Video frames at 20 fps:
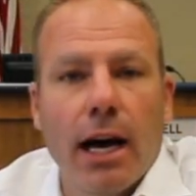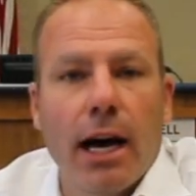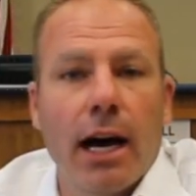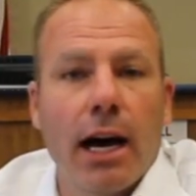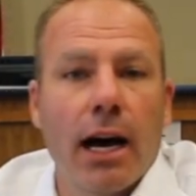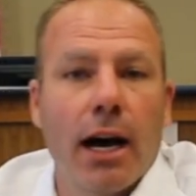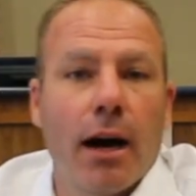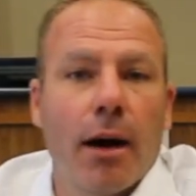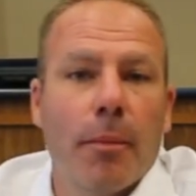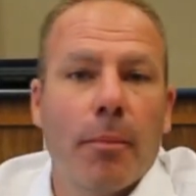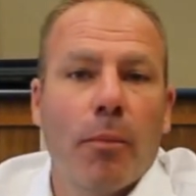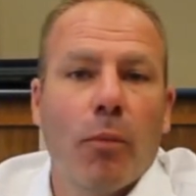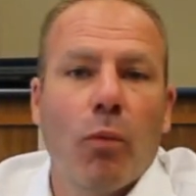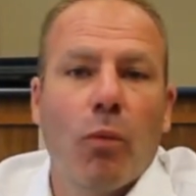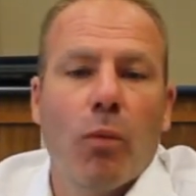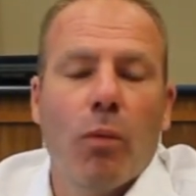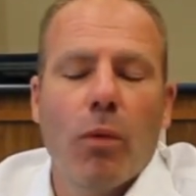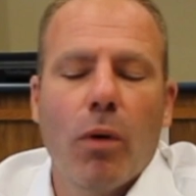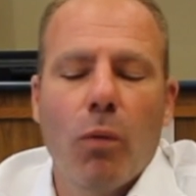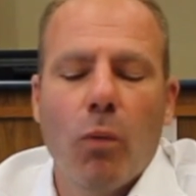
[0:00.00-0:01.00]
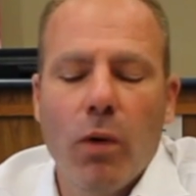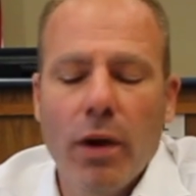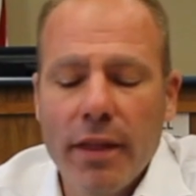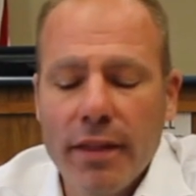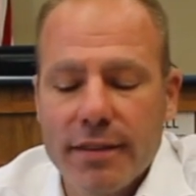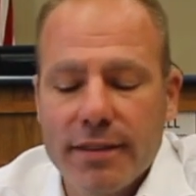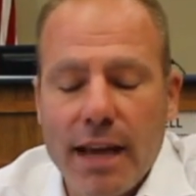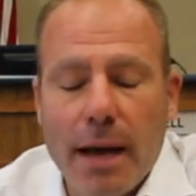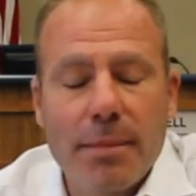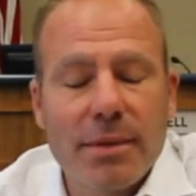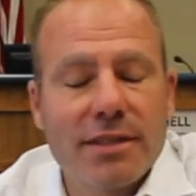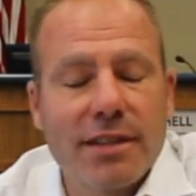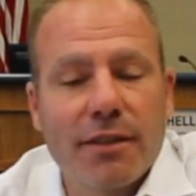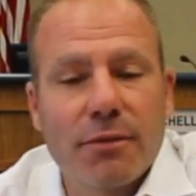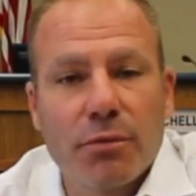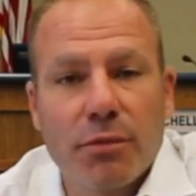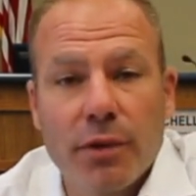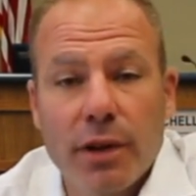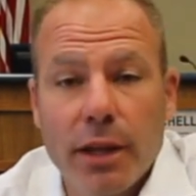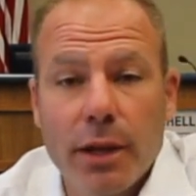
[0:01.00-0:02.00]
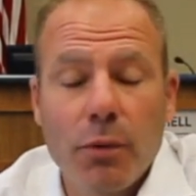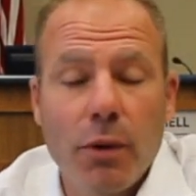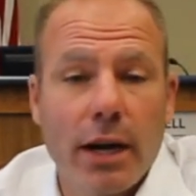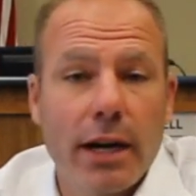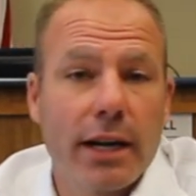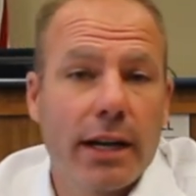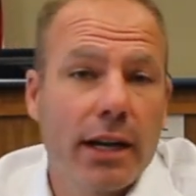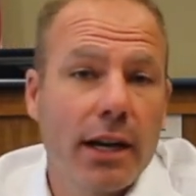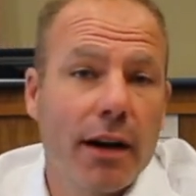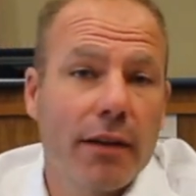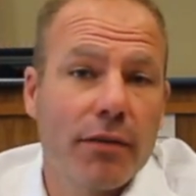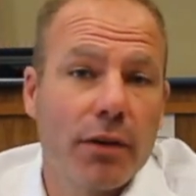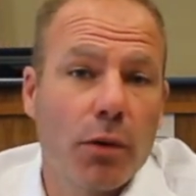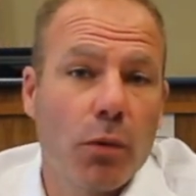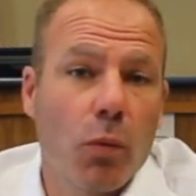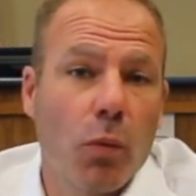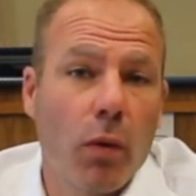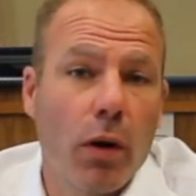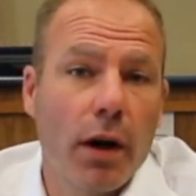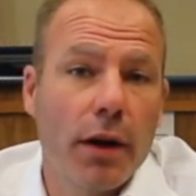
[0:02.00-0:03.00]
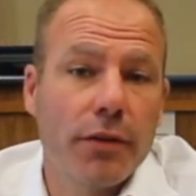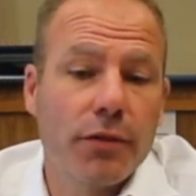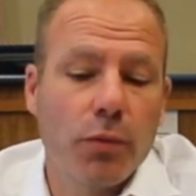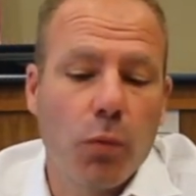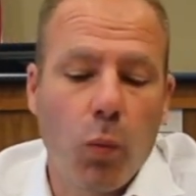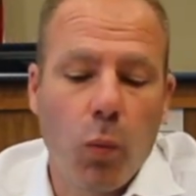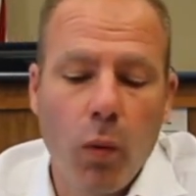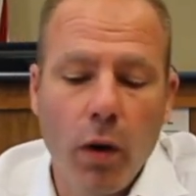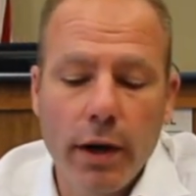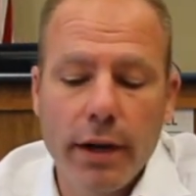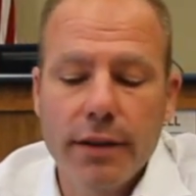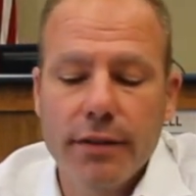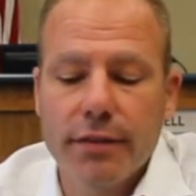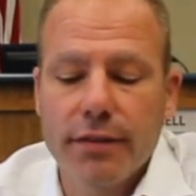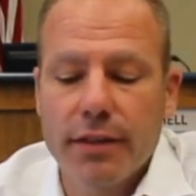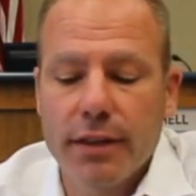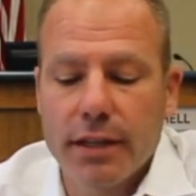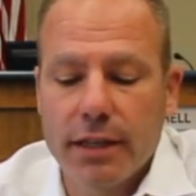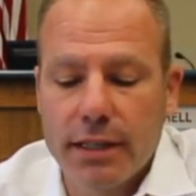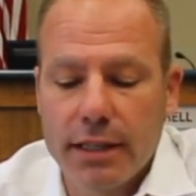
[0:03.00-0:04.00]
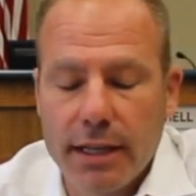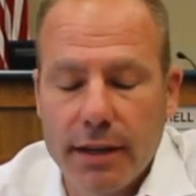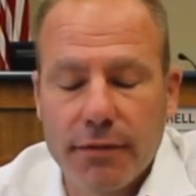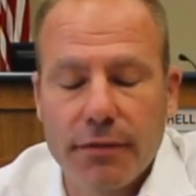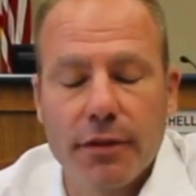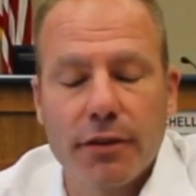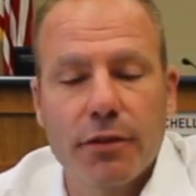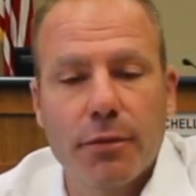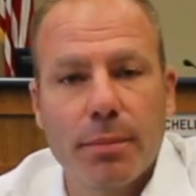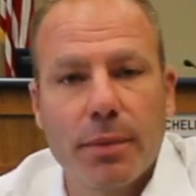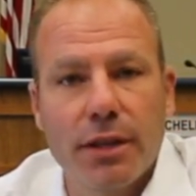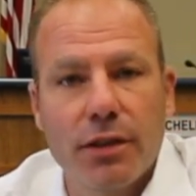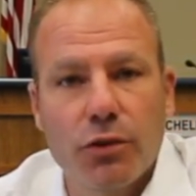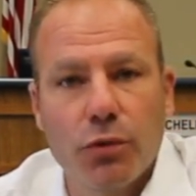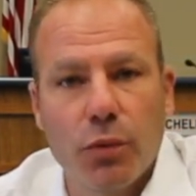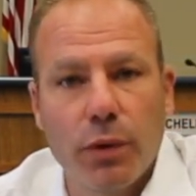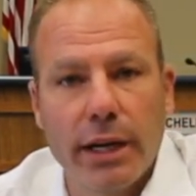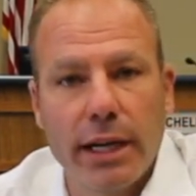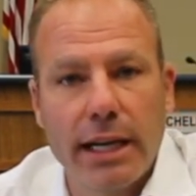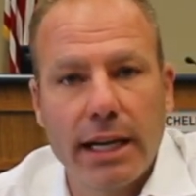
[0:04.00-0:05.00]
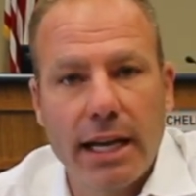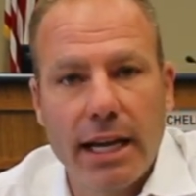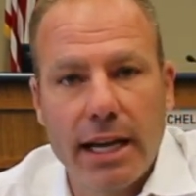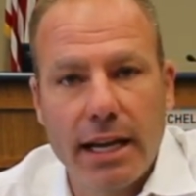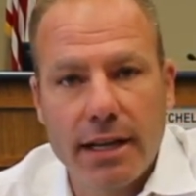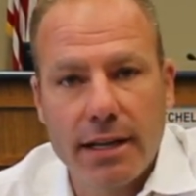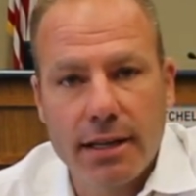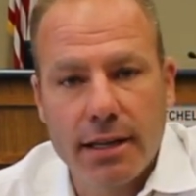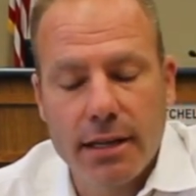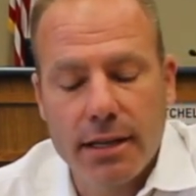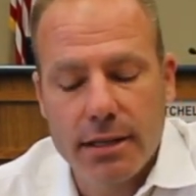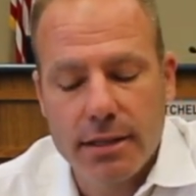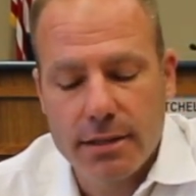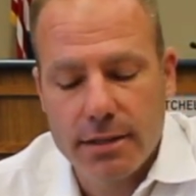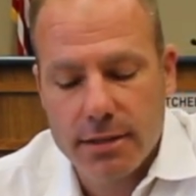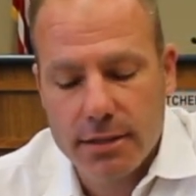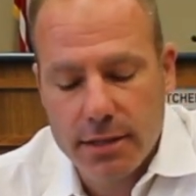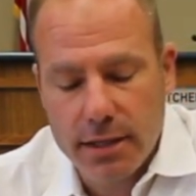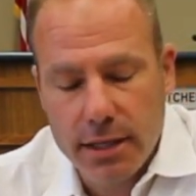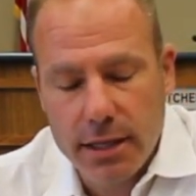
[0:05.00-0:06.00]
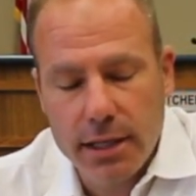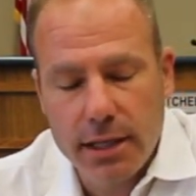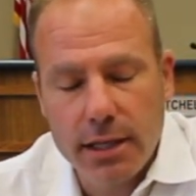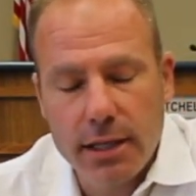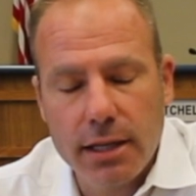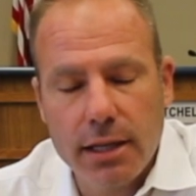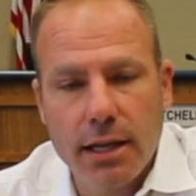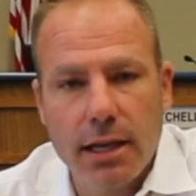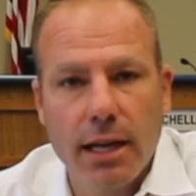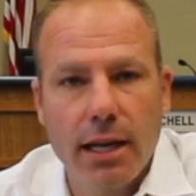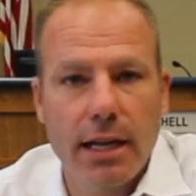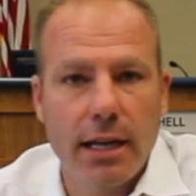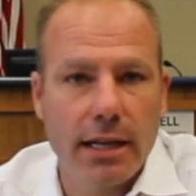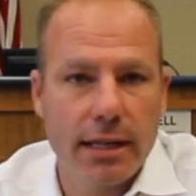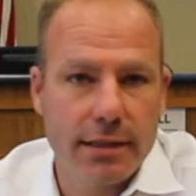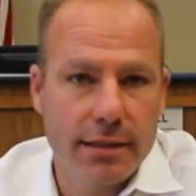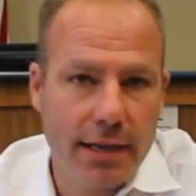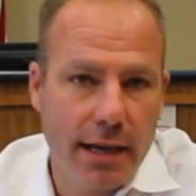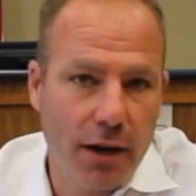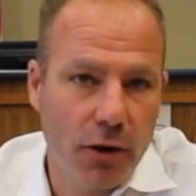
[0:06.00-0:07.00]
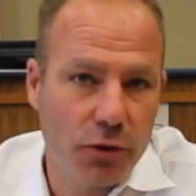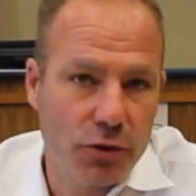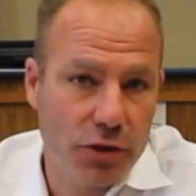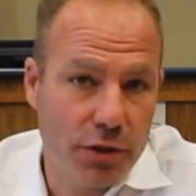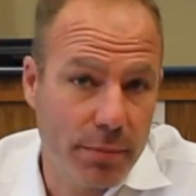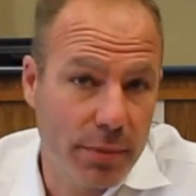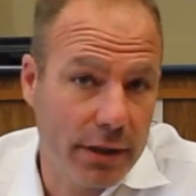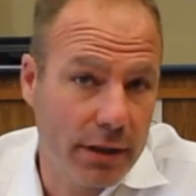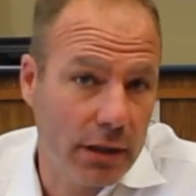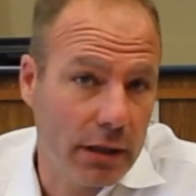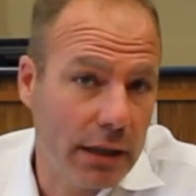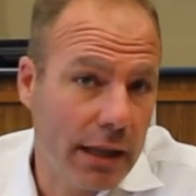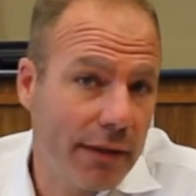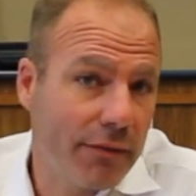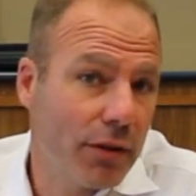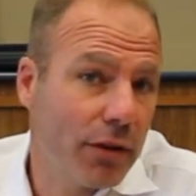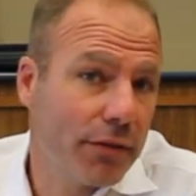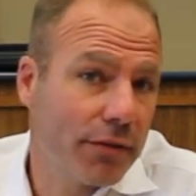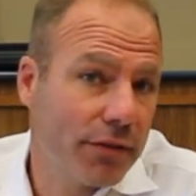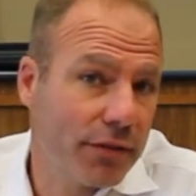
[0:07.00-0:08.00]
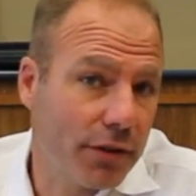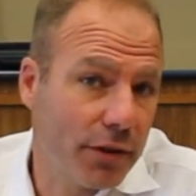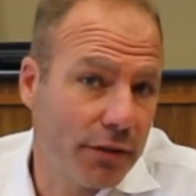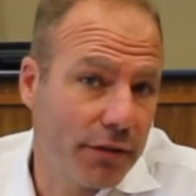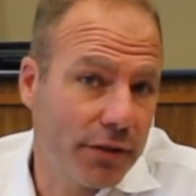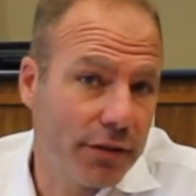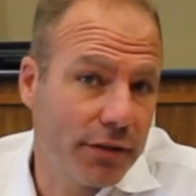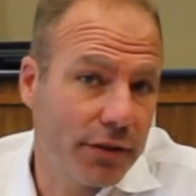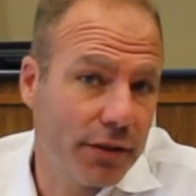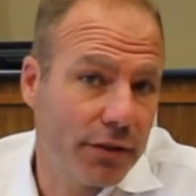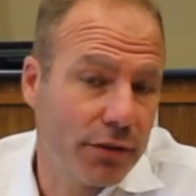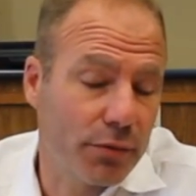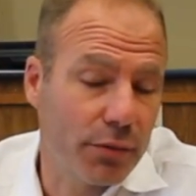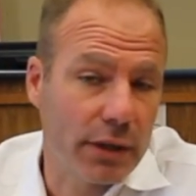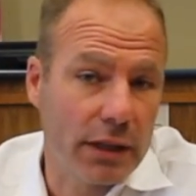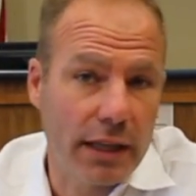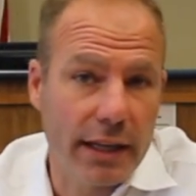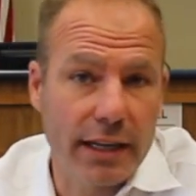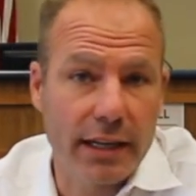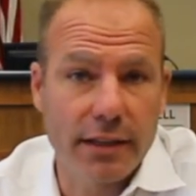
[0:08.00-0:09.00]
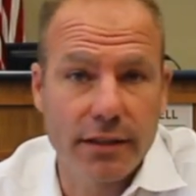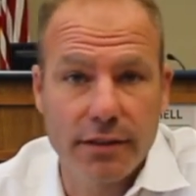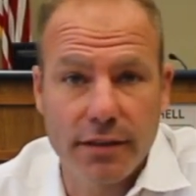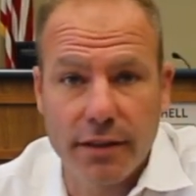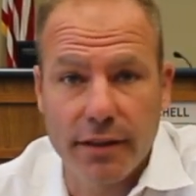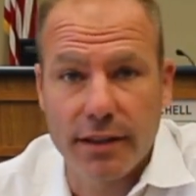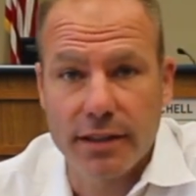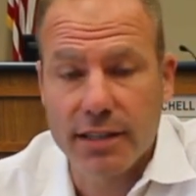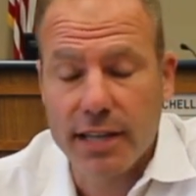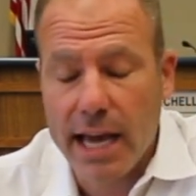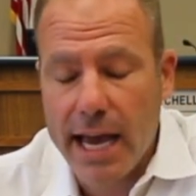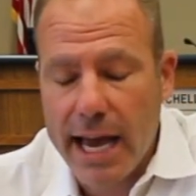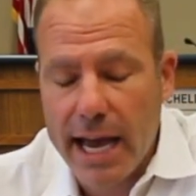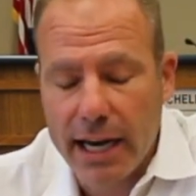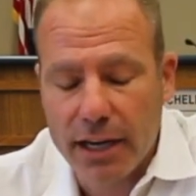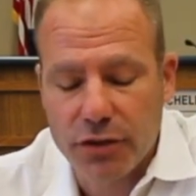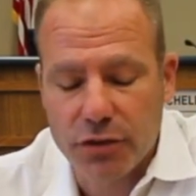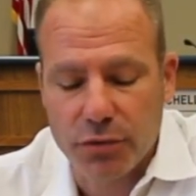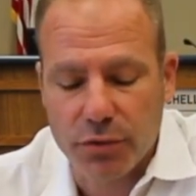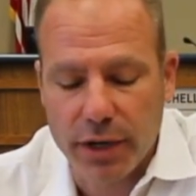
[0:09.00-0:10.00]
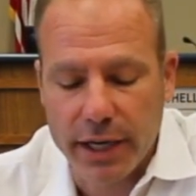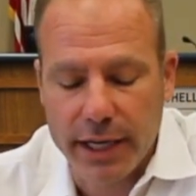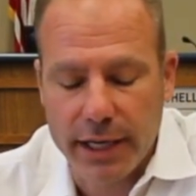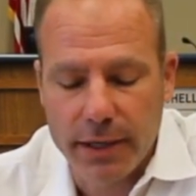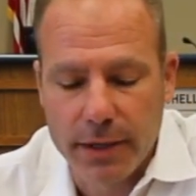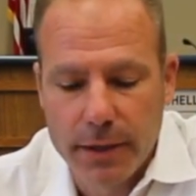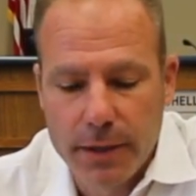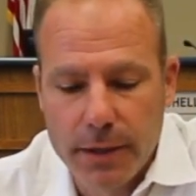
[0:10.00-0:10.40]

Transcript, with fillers: Um, one of the topics I really wanted to cover was what is the difference between a city and a township and the level of services related to the tax rate.